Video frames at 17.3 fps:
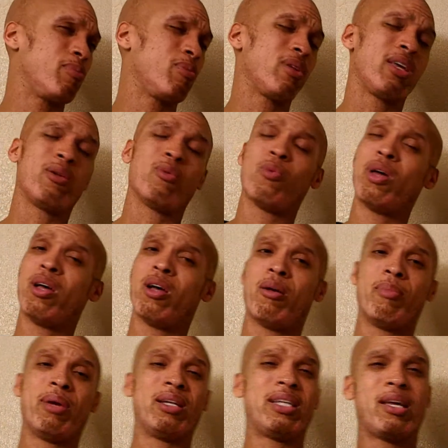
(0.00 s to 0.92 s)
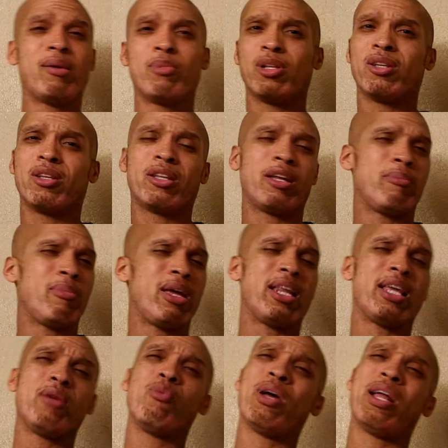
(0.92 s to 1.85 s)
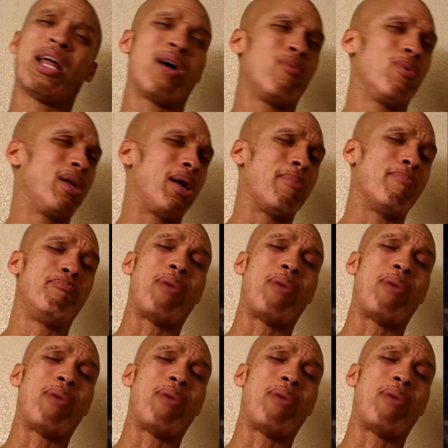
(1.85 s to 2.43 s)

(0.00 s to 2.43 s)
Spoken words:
played well. I mean, Damian Lillard, man, he went out with a